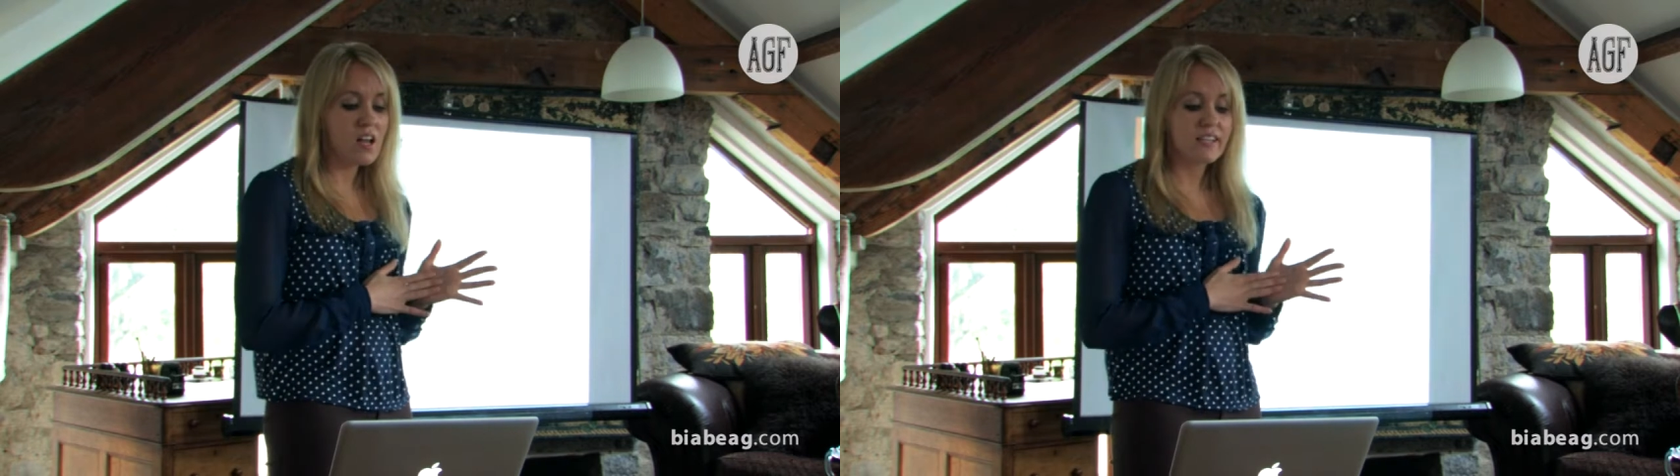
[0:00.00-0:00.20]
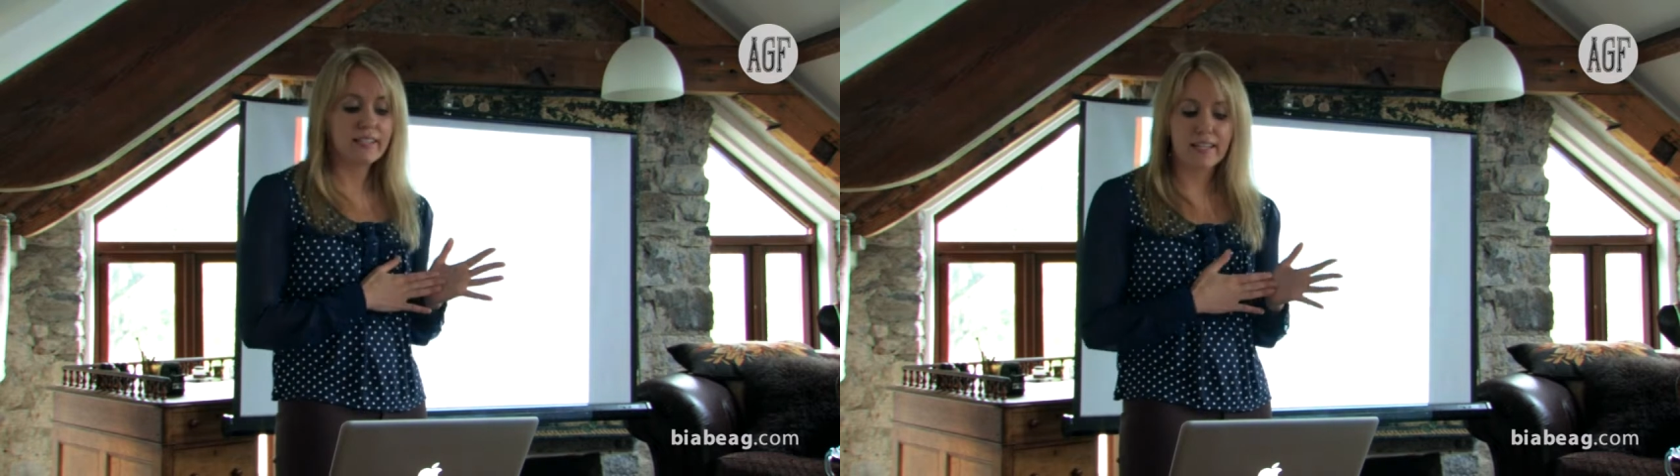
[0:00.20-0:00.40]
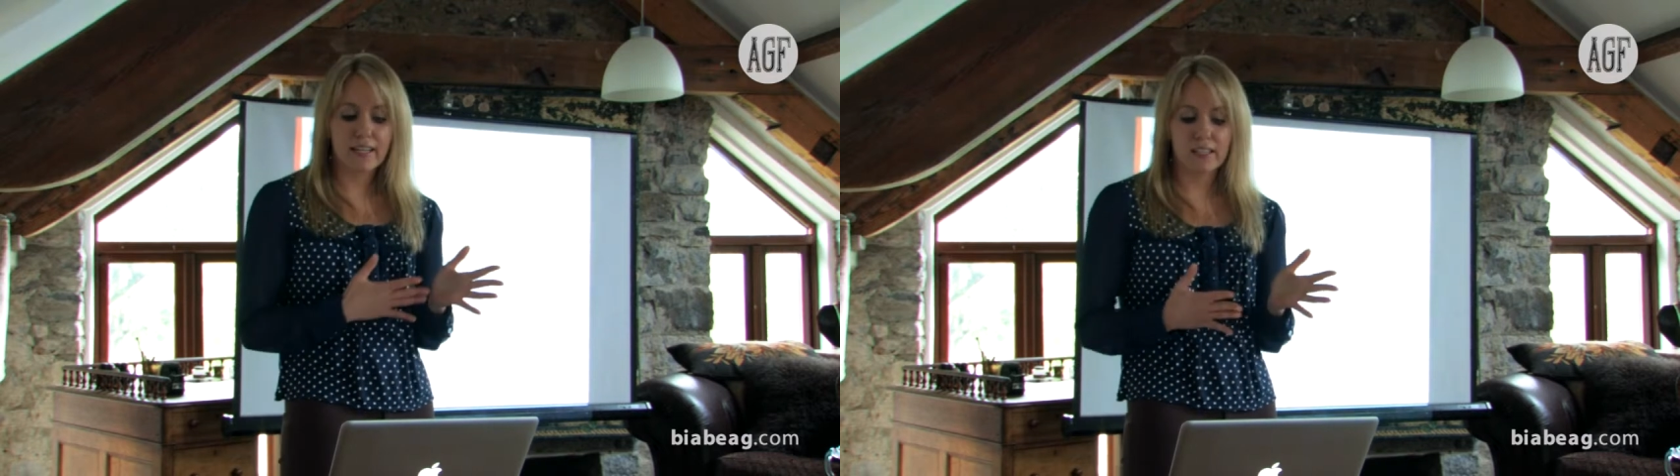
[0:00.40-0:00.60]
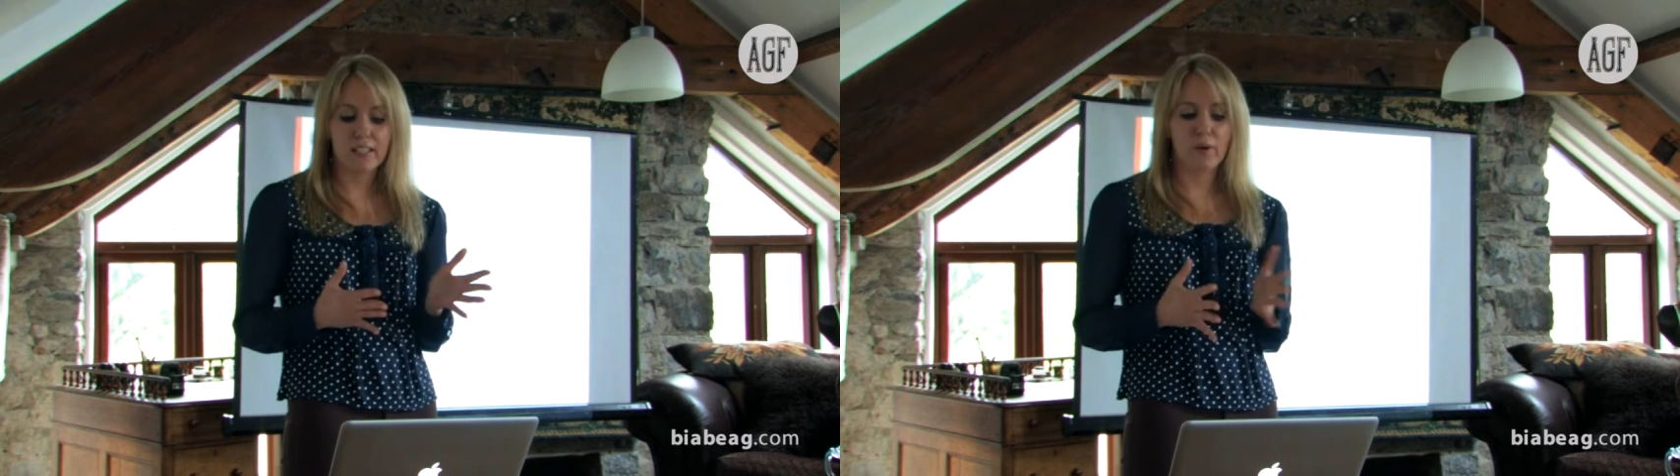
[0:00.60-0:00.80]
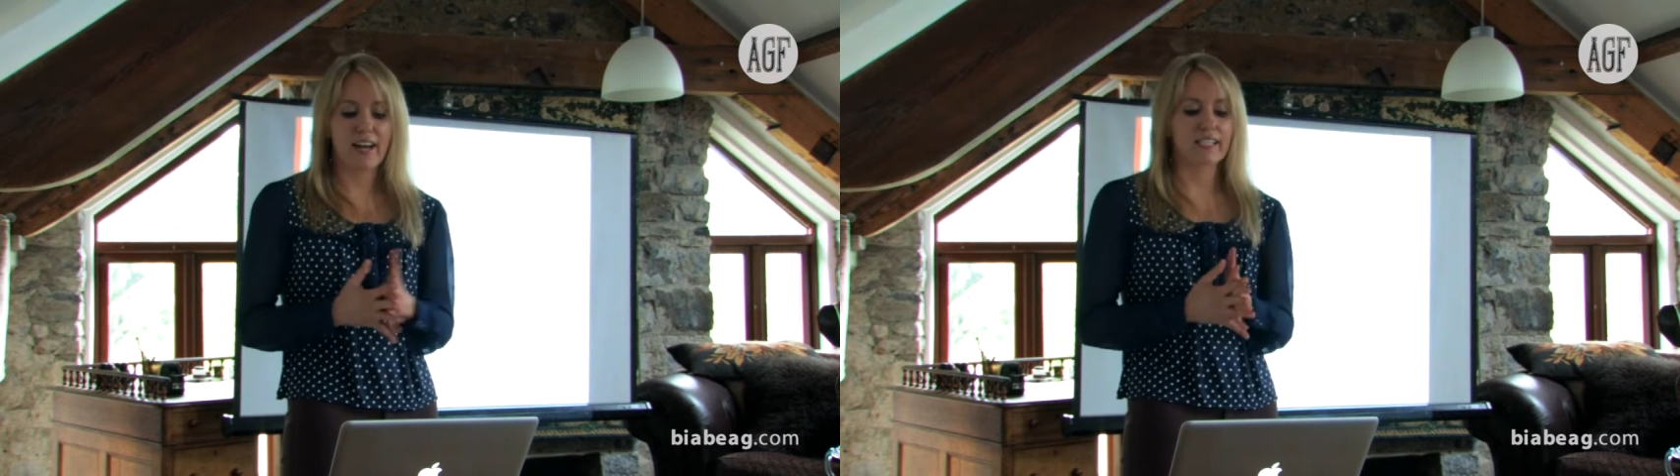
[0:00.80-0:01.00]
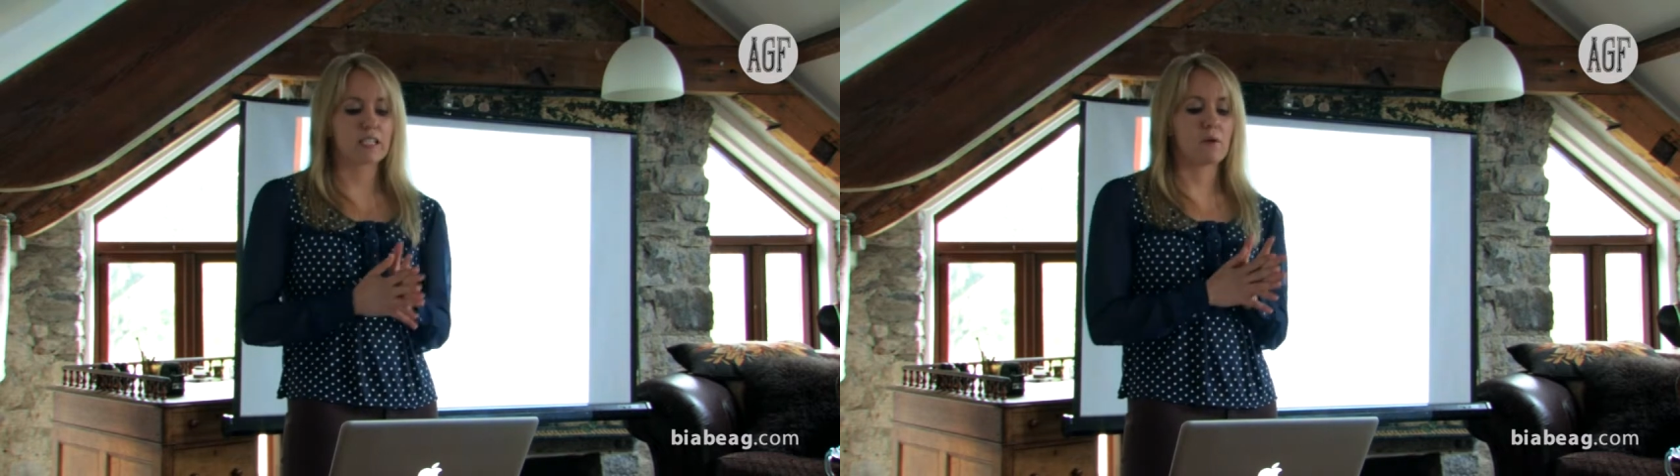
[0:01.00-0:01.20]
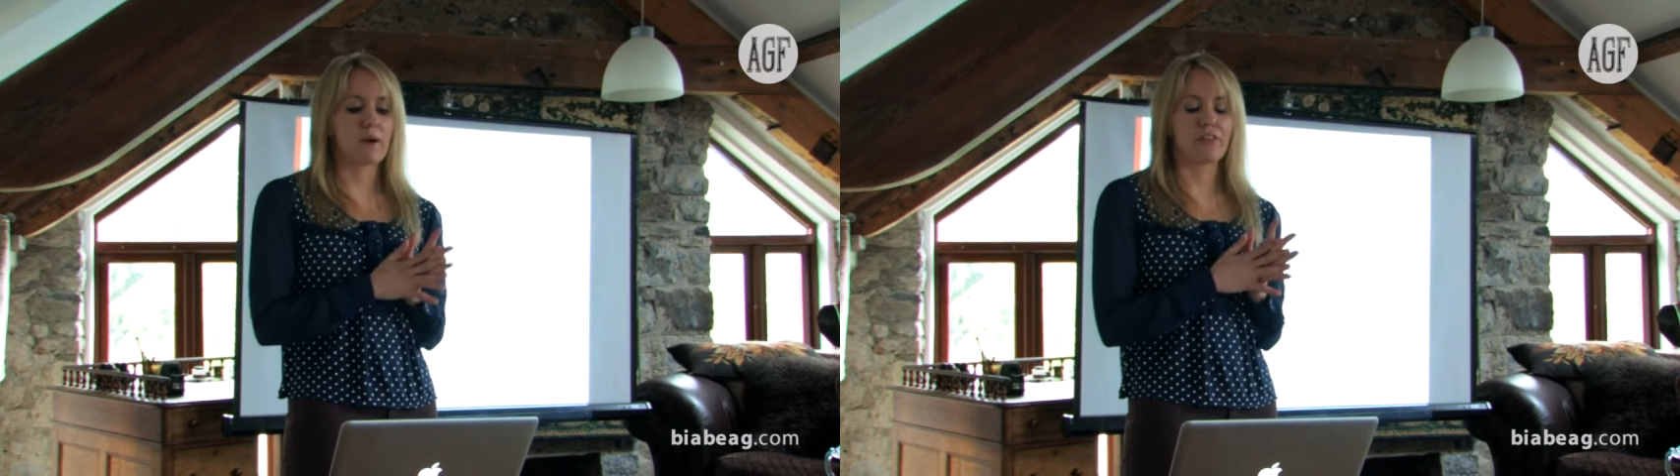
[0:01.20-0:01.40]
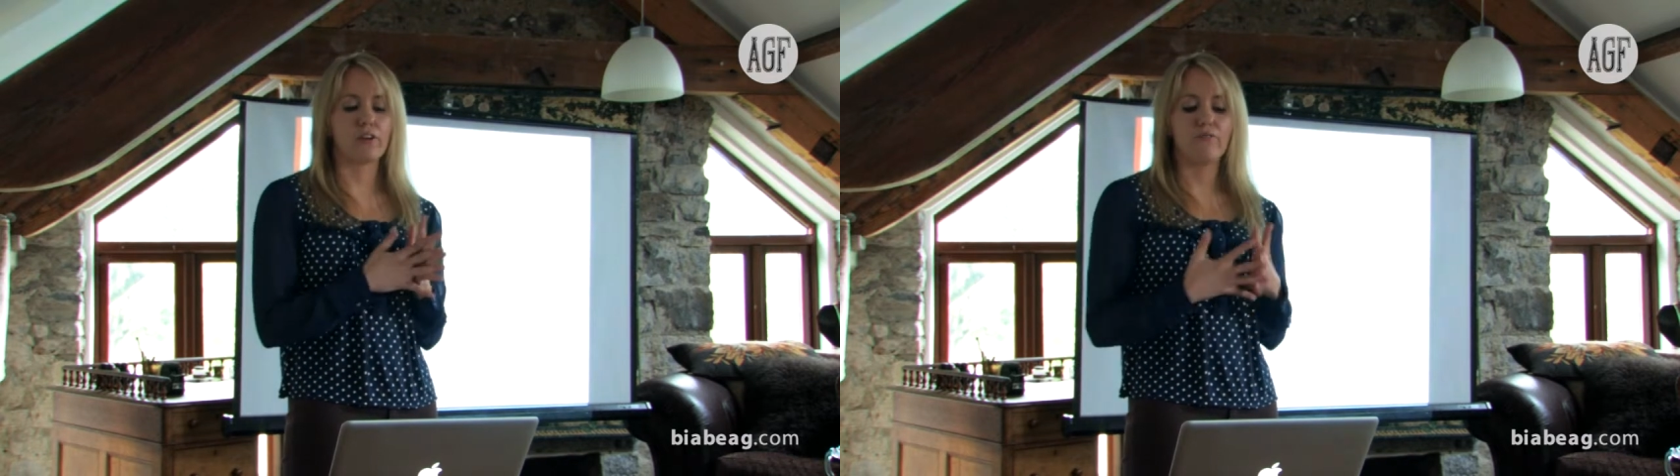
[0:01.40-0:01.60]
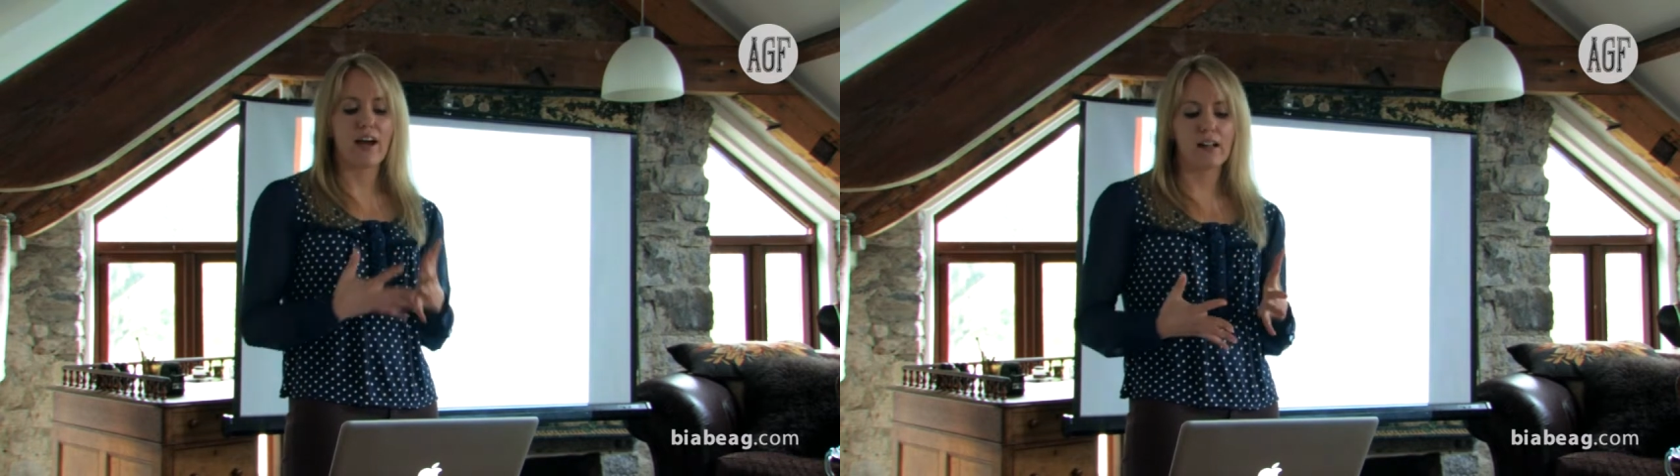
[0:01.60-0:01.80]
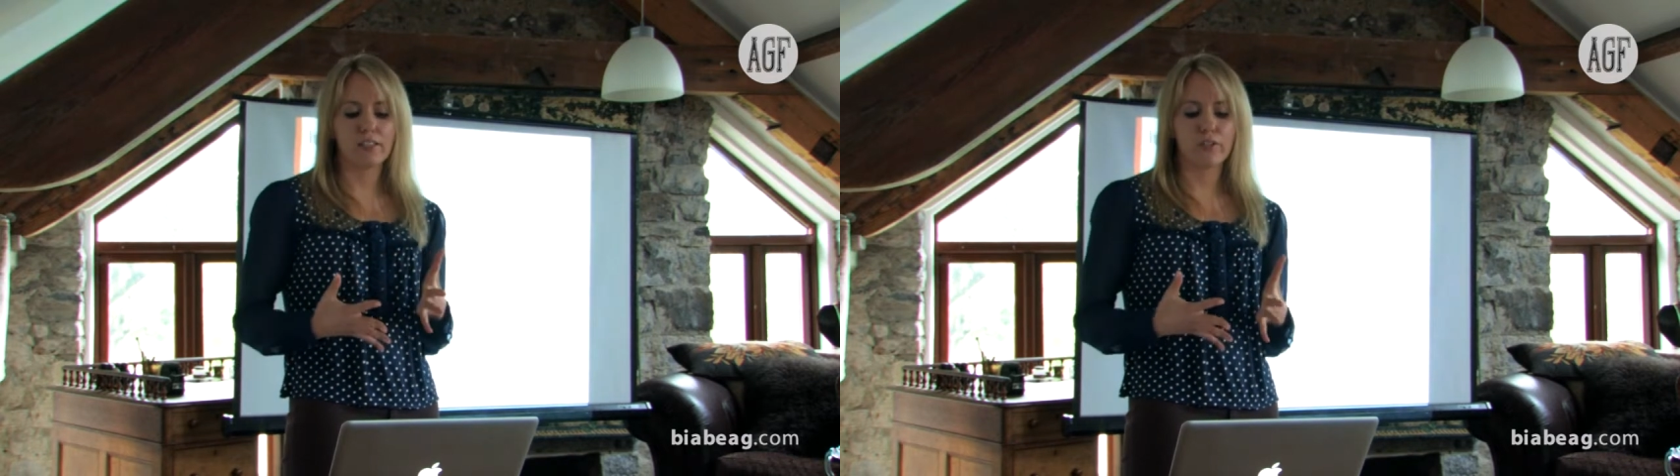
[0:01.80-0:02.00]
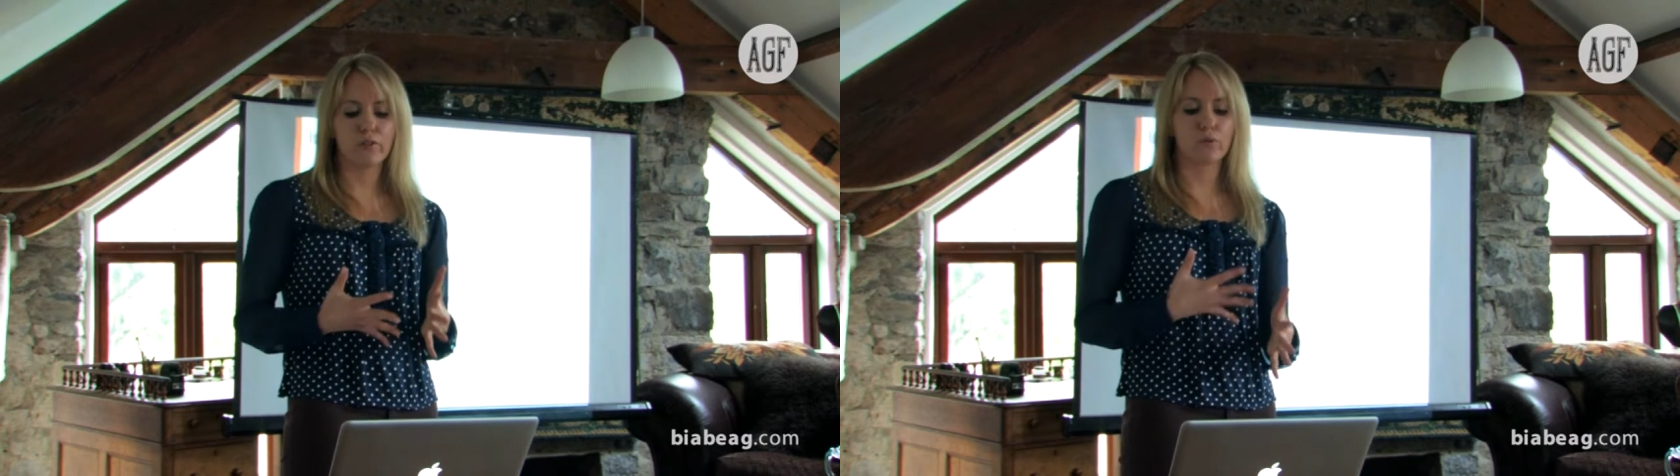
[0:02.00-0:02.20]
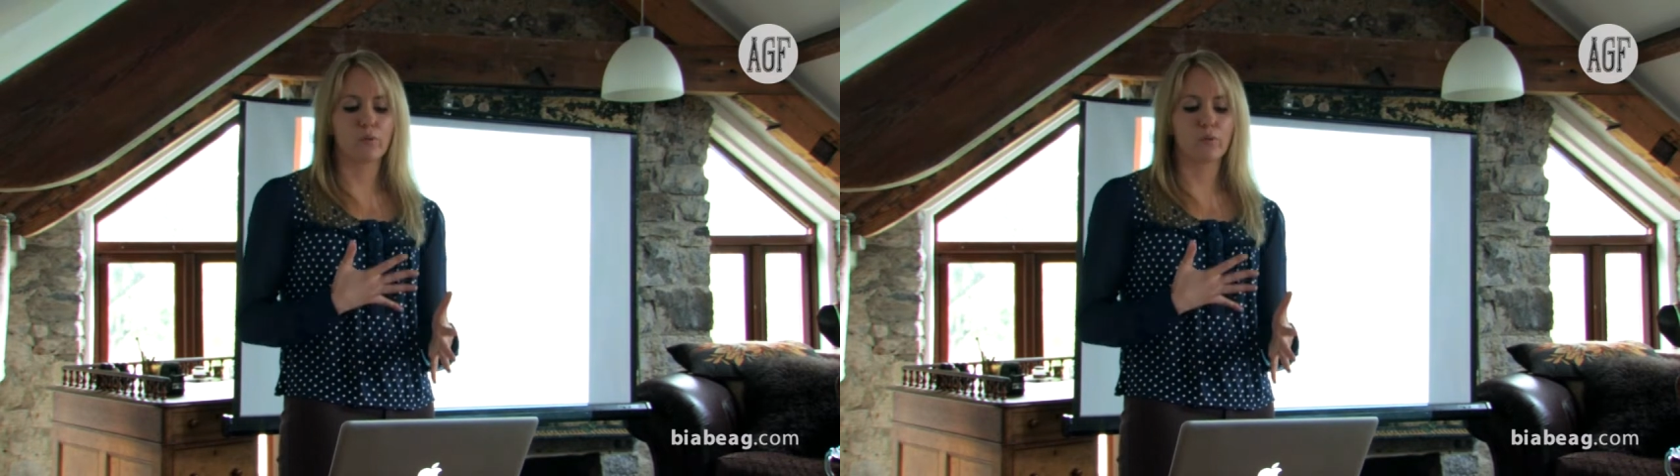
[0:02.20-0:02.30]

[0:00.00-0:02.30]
Secondly, we asked them about their values.